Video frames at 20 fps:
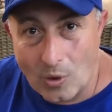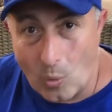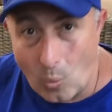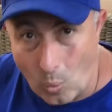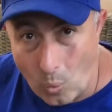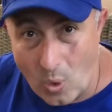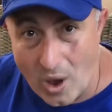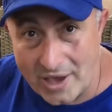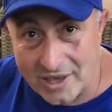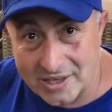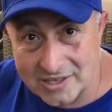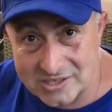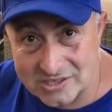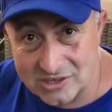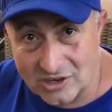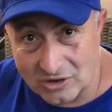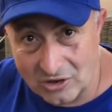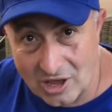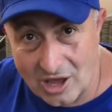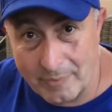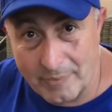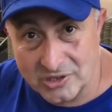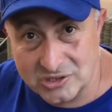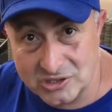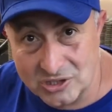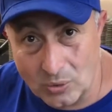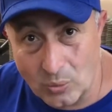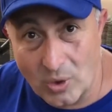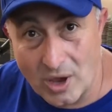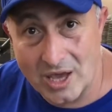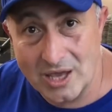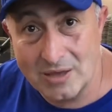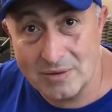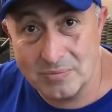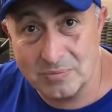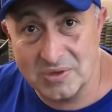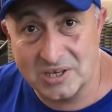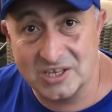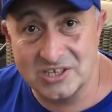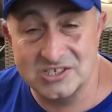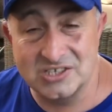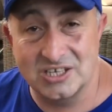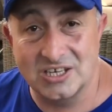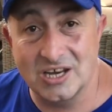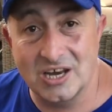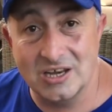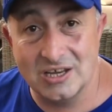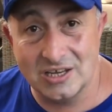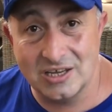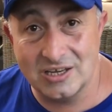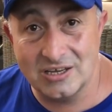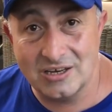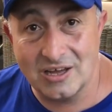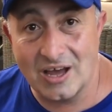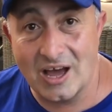weigh it so you know how much they weigh, because you're going to need